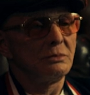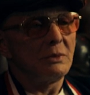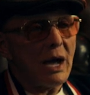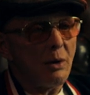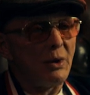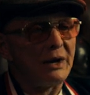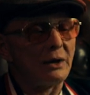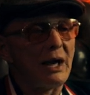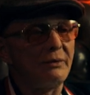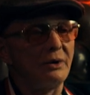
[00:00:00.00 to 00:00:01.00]
And we
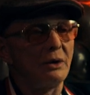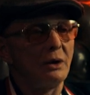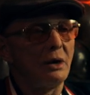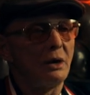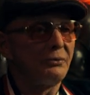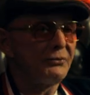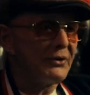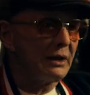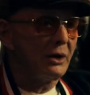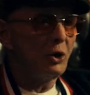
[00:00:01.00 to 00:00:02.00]
could have a, a
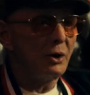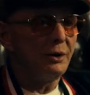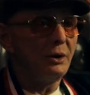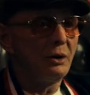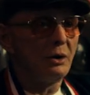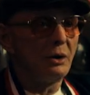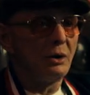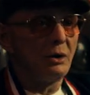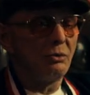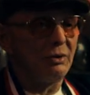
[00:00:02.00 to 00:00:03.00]
fairly good
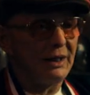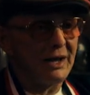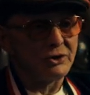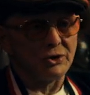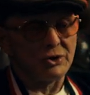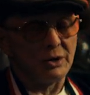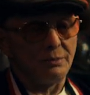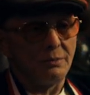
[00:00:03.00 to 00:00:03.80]
relationship.